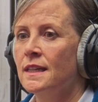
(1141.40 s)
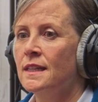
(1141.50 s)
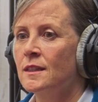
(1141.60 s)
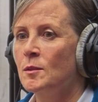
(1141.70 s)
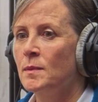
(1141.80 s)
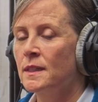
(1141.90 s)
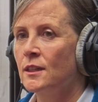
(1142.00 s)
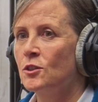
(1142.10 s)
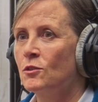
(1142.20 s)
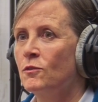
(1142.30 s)
the
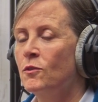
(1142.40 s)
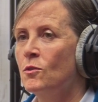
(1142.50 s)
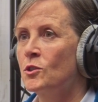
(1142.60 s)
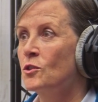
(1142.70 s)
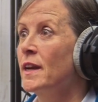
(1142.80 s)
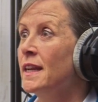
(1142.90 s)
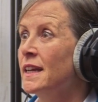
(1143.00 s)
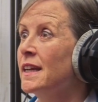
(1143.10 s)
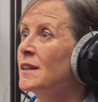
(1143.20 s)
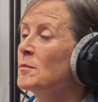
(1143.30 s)
potential for
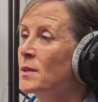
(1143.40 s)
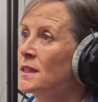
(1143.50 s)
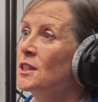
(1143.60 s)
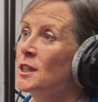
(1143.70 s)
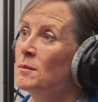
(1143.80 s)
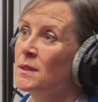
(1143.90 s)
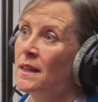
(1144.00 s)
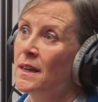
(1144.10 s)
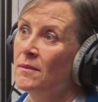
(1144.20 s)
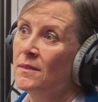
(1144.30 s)
training and apprenticeships
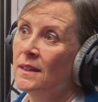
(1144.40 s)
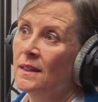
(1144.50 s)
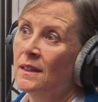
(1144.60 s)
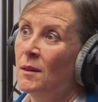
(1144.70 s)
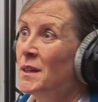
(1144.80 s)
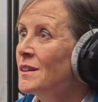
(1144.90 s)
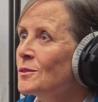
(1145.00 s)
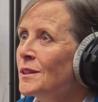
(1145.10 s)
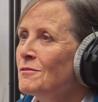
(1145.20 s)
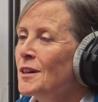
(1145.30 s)
there. I mean, a
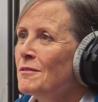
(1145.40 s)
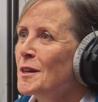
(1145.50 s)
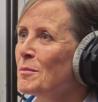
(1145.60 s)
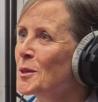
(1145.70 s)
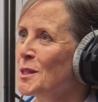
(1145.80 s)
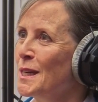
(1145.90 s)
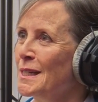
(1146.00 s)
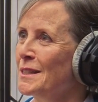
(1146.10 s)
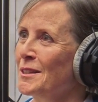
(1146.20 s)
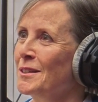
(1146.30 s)
25-year
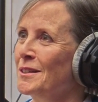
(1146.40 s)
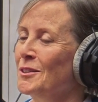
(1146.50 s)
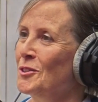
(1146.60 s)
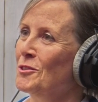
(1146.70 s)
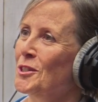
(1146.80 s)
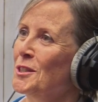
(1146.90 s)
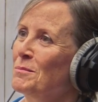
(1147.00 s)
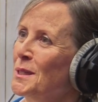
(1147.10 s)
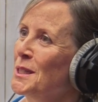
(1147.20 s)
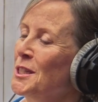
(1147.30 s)
project as a construction
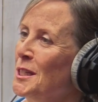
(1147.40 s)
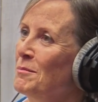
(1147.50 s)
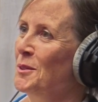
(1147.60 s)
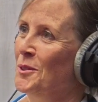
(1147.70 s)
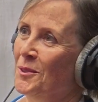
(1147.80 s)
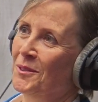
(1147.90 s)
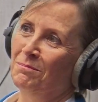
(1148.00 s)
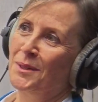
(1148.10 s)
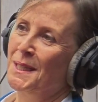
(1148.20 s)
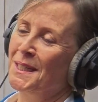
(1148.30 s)
apprenticeship, you could
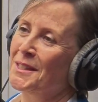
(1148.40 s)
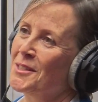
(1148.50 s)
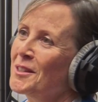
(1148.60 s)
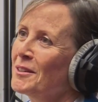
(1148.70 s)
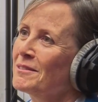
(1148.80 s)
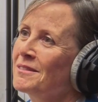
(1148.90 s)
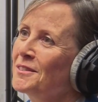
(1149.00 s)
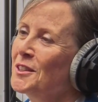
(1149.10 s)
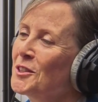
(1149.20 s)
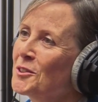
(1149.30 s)
practically start and
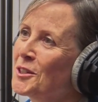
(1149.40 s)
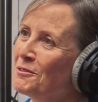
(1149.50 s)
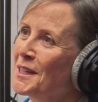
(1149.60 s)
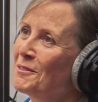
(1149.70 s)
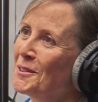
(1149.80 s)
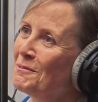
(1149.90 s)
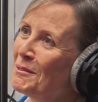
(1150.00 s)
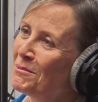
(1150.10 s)
finish your career on the one